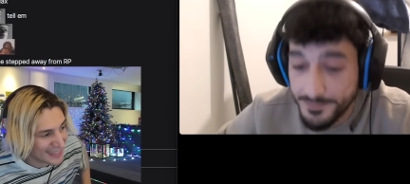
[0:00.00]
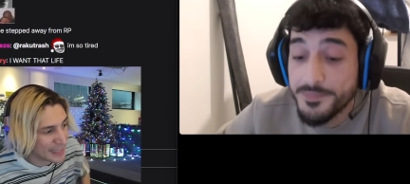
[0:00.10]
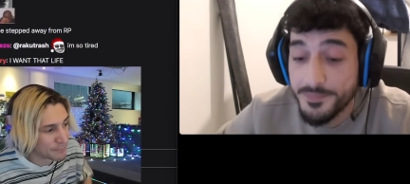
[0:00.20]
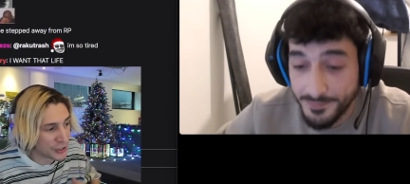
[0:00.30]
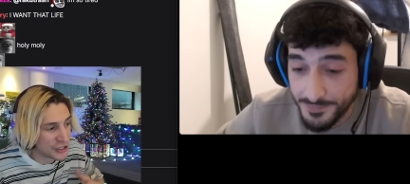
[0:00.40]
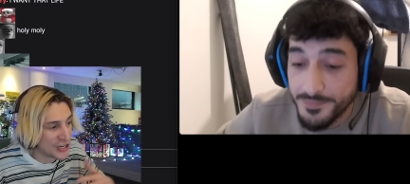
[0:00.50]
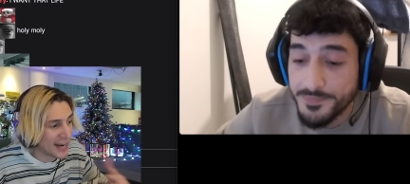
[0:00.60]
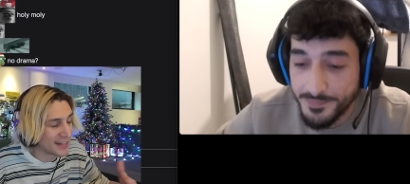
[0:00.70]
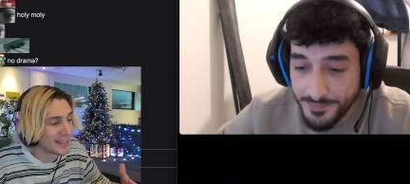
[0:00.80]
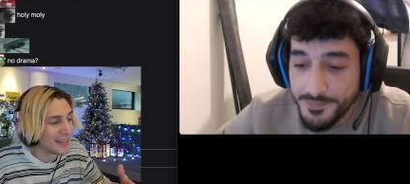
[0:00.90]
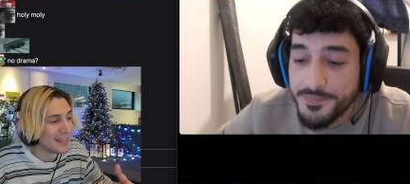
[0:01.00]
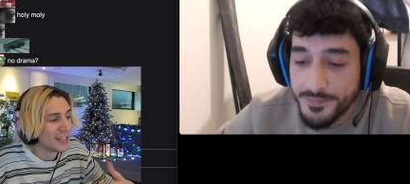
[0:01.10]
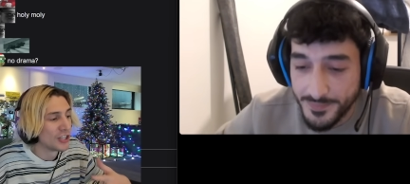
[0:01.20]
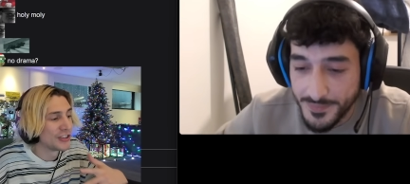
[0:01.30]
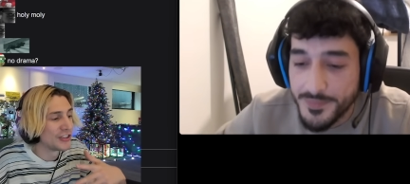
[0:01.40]
Speaker 1: they project
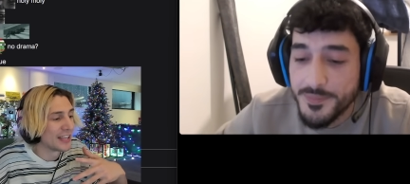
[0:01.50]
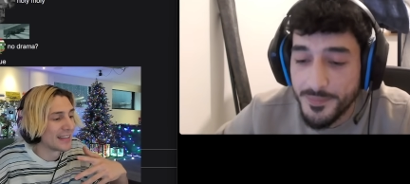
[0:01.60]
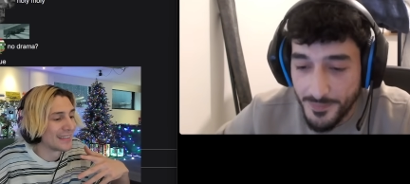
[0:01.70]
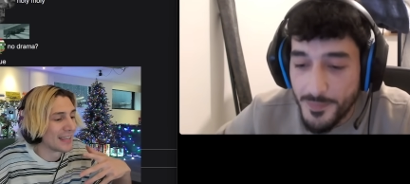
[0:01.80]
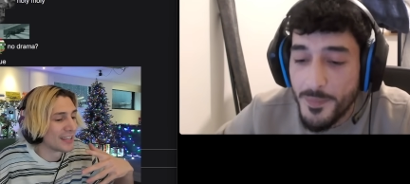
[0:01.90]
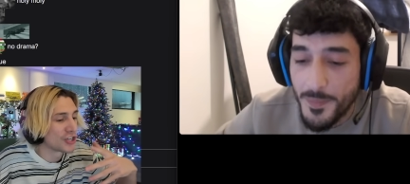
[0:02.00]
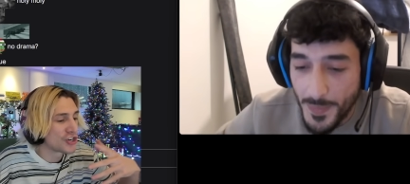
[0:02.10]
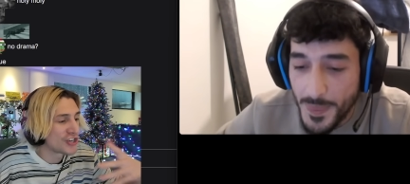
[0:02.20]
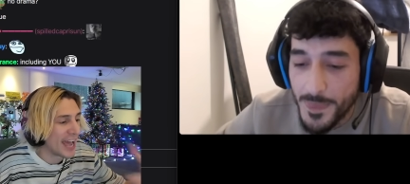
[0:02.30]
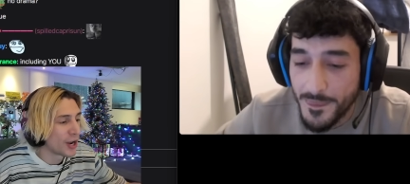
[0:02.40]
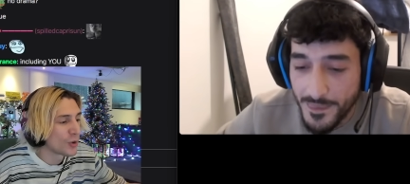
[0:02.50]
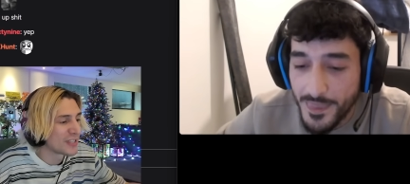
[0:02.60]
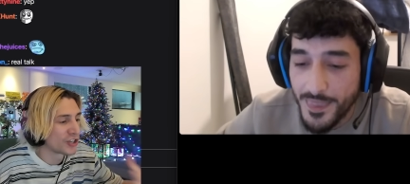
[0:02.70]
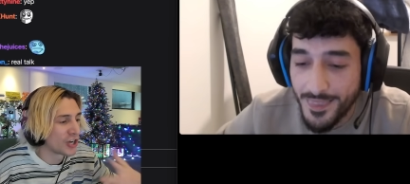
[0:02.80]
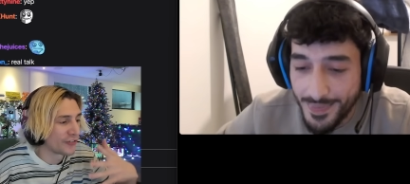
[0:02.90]
the, the, the shadows
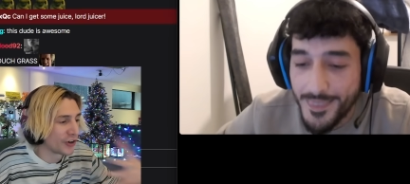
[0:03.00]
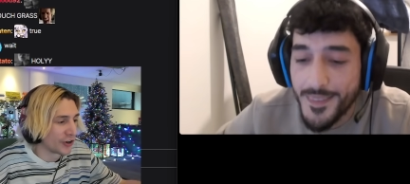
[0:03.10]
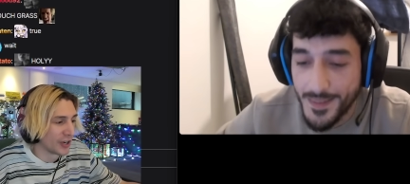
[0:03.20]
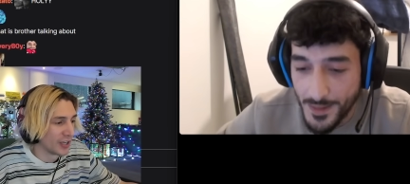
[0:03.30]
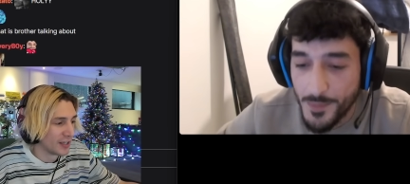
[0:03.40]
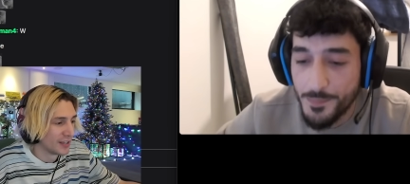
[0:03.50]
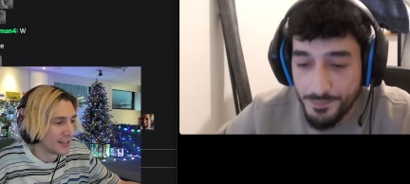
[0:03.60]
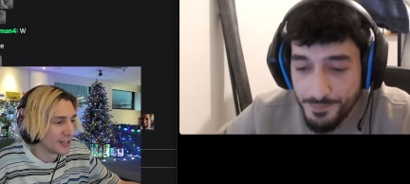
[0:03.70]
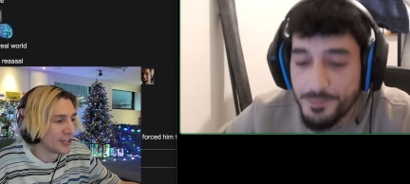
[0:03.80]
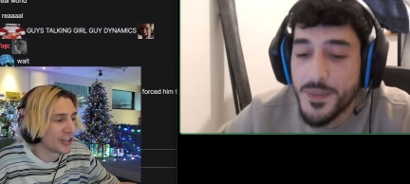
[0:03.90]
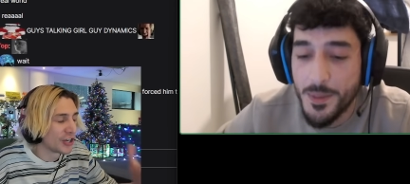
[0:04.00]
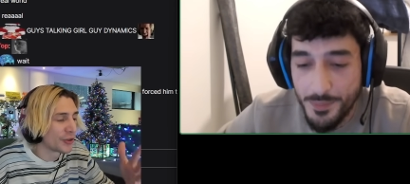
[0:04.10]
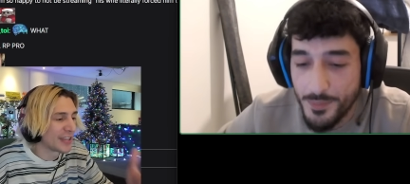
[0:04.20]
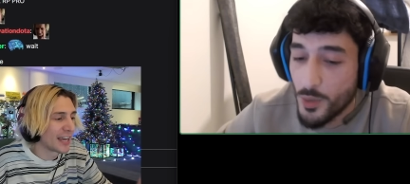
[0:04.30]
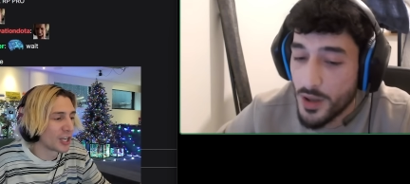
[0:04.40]
in the cavern. You, you yep. know
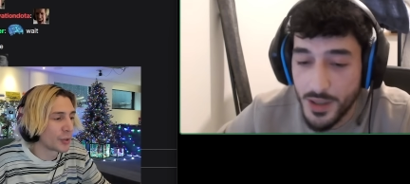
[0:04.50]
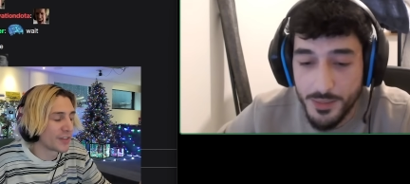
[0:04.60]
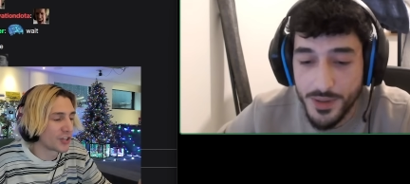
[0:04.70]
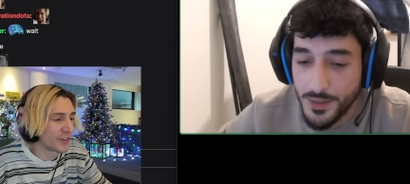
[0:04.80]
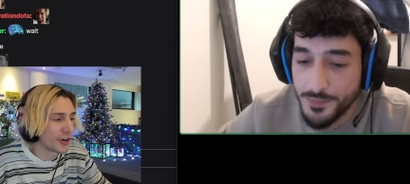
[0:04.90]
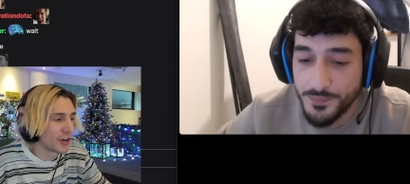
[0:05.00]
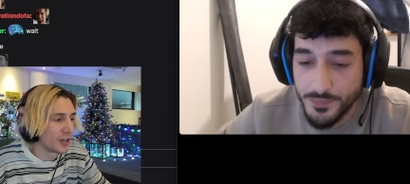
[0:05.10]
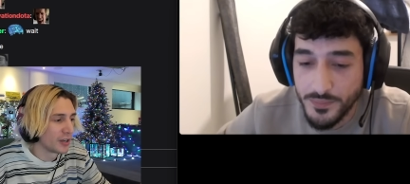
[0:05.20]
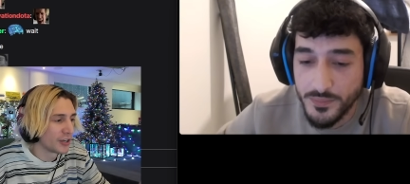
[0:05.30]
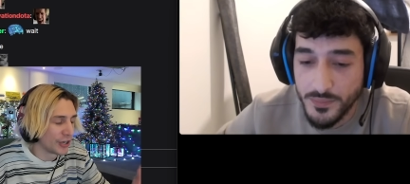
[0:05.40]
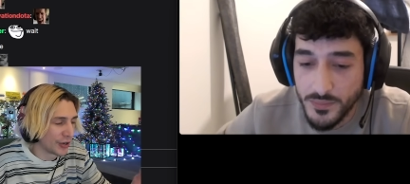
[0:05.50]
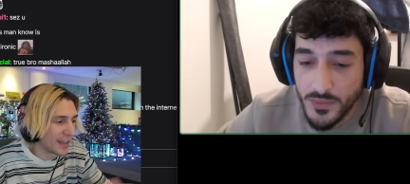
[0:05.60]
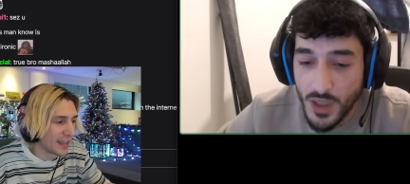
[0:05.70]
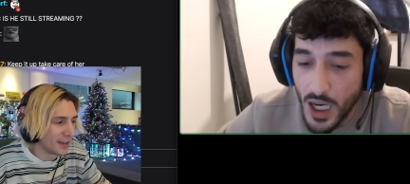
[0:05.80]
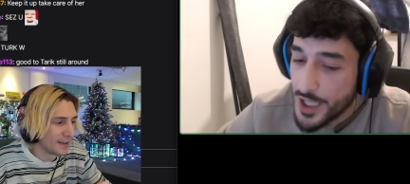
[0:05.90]
the allegory of the cavern? You know
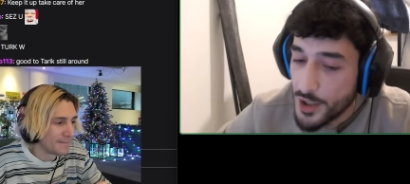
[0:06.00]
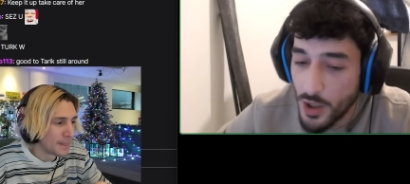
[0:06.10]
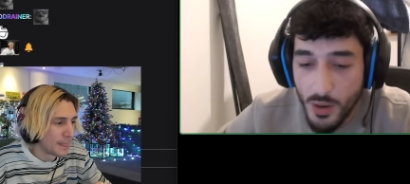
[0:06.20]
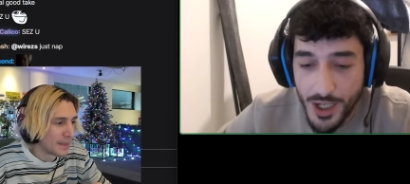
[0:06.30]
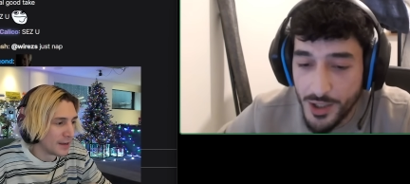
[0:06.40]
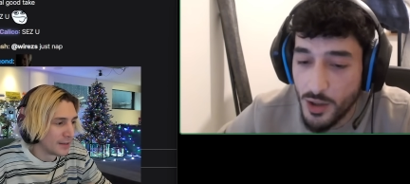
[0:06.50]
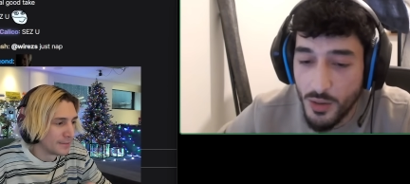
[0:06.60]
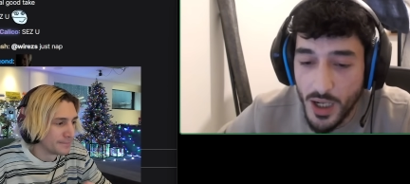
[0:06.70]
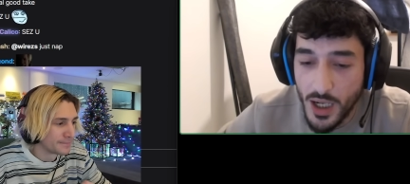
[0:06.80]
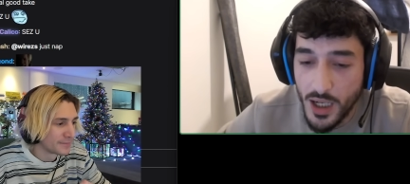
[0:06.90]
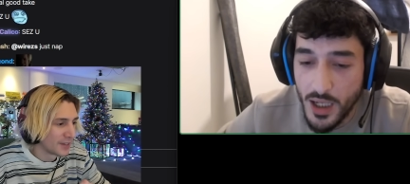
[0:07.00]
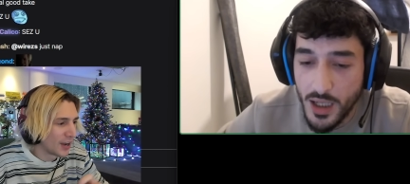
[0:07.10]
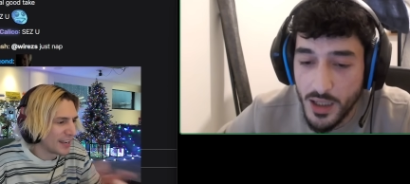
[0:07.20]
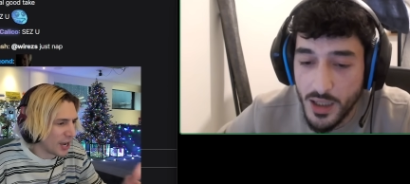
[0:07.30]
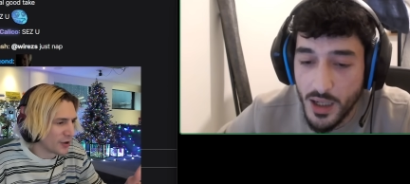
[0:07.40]
that?
Speaker 2: I know, I know. I,
Speaker 1: I, oh,
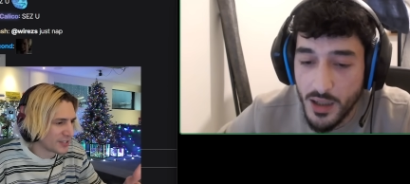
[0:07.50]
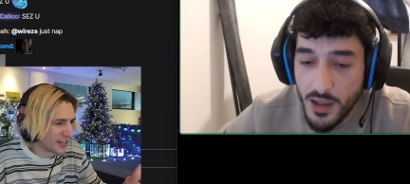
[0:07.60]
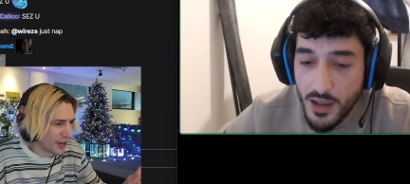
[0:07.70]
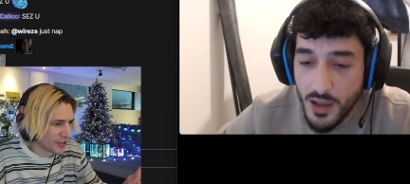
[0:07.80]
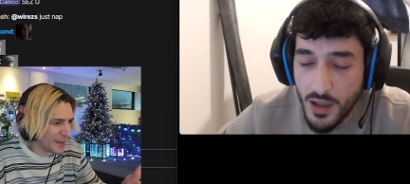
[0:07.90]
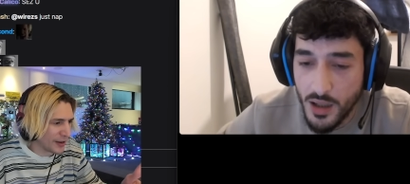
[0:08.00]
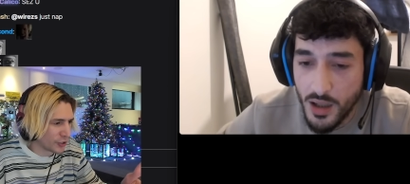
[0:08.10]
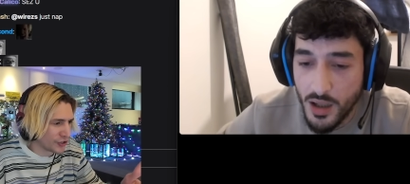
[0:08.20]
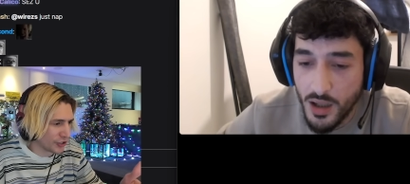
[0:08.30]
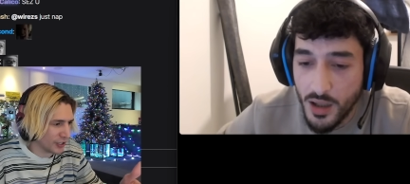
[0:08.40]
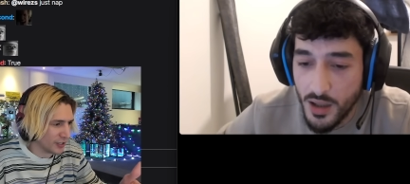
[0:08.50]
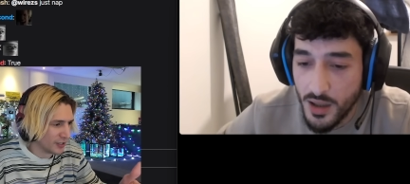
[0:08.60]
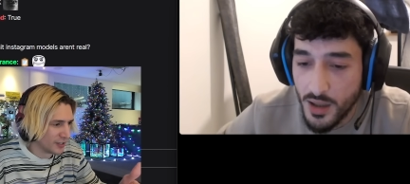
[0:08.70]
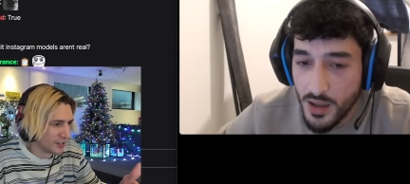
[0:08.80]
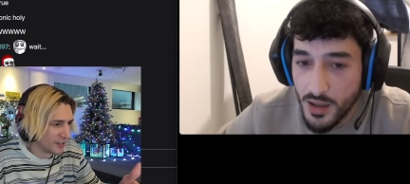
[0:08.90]
he knows. I, you know, the metaculture.
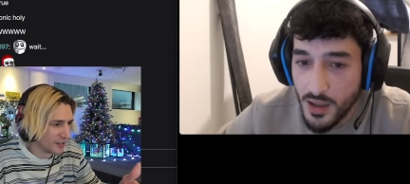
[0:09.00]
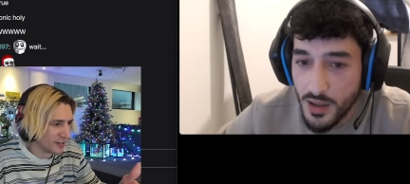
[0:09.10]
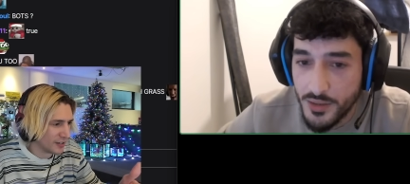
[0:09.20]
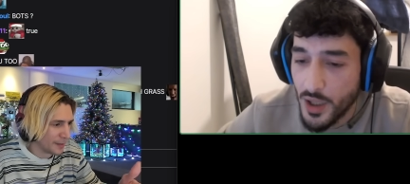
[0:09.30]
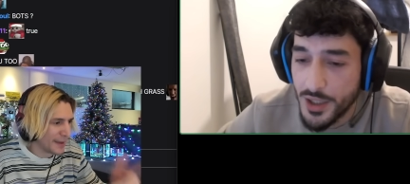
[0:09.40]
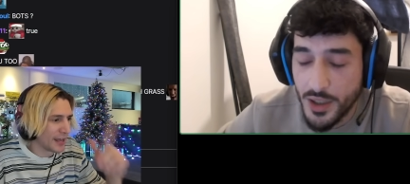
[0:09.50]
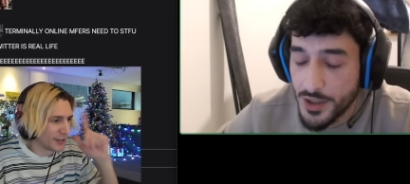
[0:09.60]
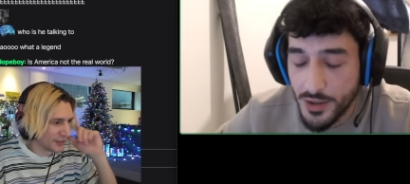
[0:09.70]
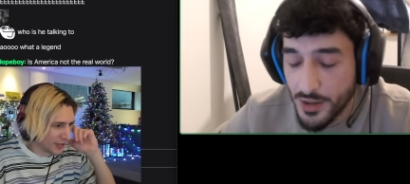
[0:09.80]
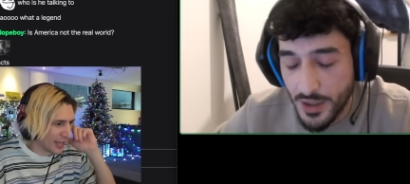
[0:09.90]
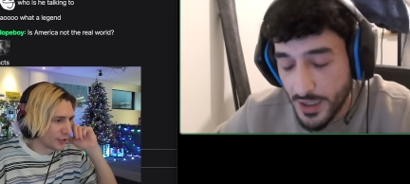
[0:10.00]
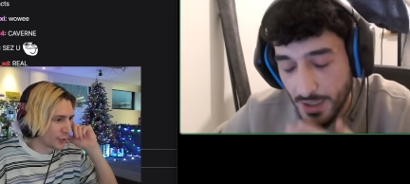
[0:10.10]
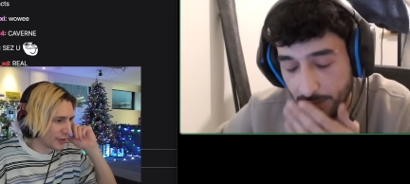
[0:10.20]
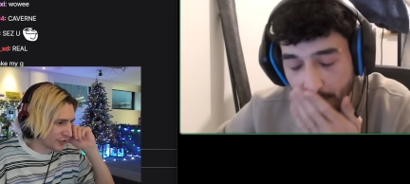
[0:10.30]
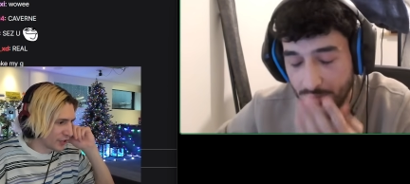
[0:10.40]
No,
Speaker 2: Met, I don't
Speaker 1: know. The
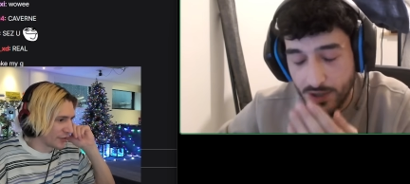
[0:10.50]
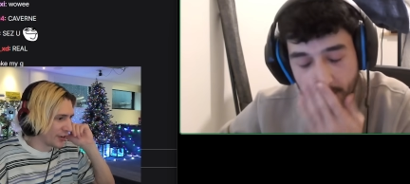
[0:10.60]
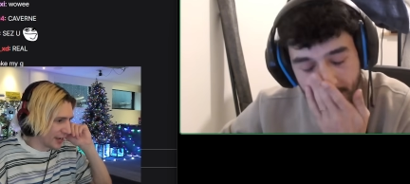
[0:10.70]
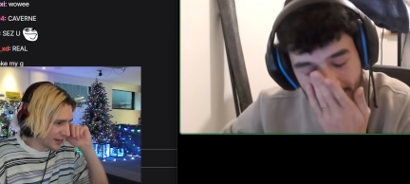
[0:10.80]
allegory I, of the cavern. Just... Yeah,